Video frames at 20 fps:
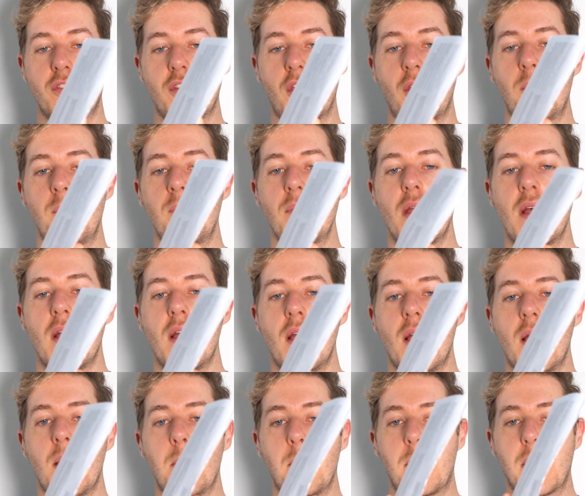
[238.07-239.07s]
so
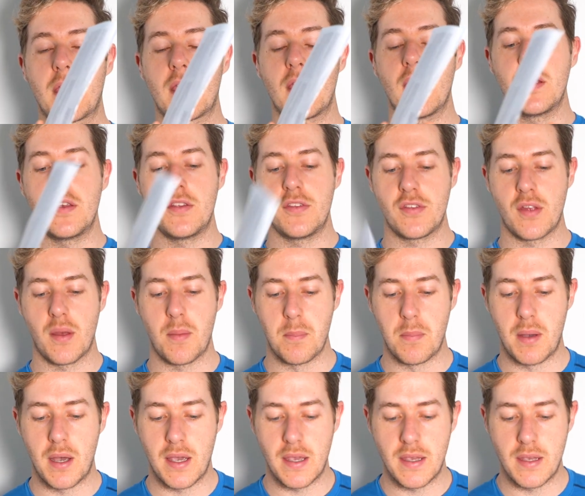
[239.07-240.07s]
because
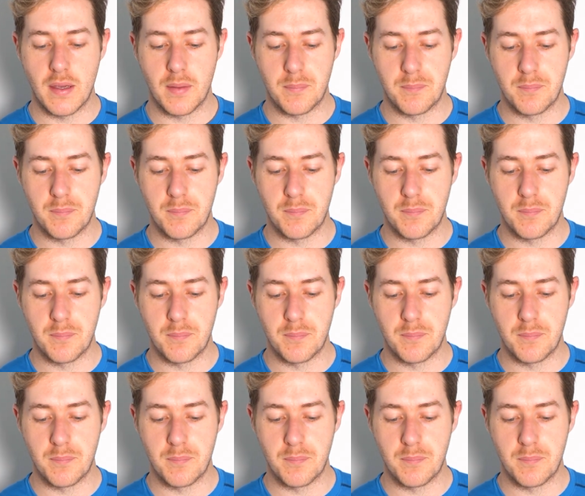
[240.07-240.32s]
my